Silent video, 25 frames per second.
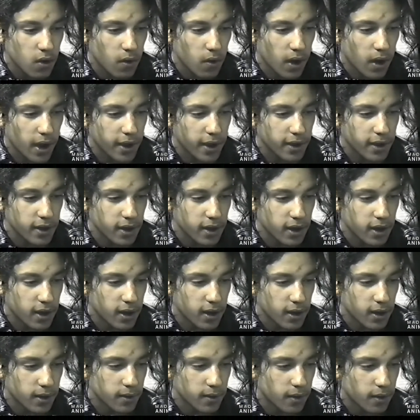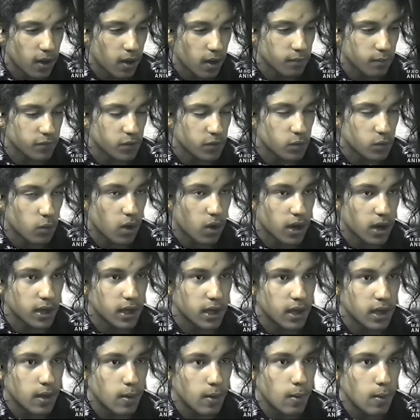All right, if you
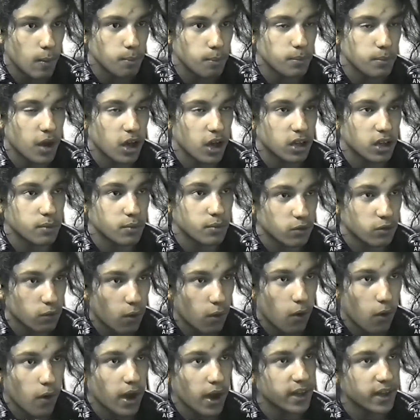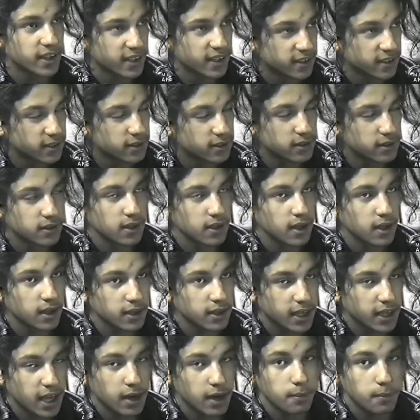want Marilyn Monroe, at least
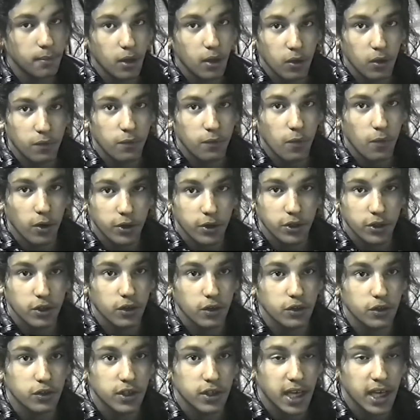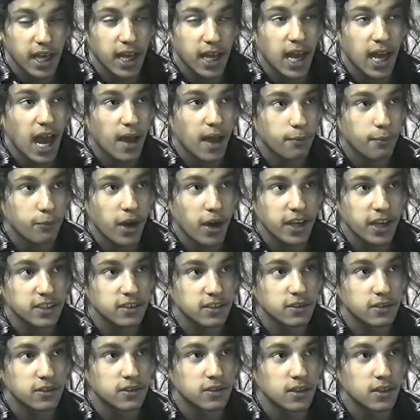get $1 million for it. You get high
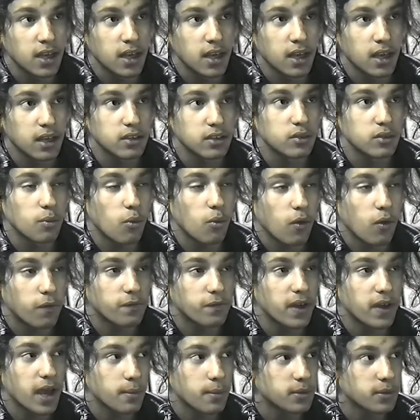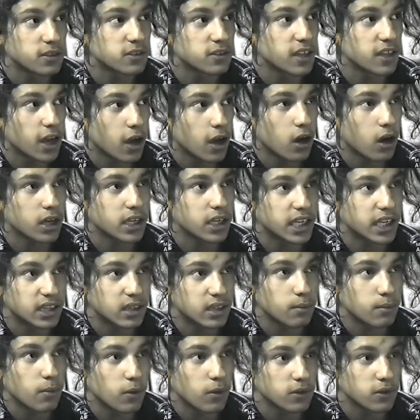prices. The more famous they are,
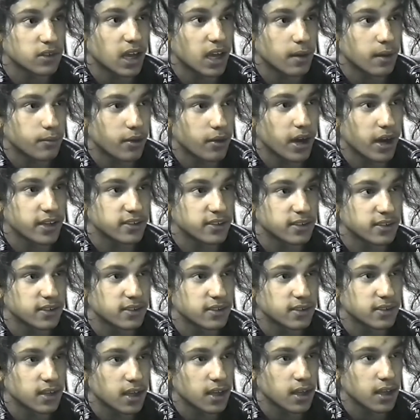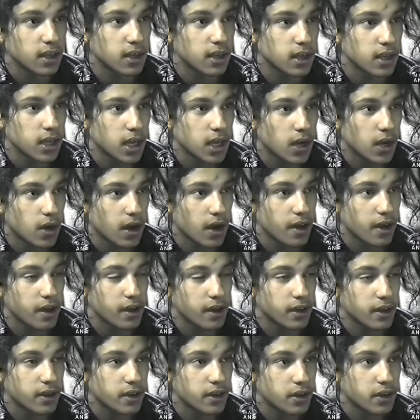get the most high prices. All right.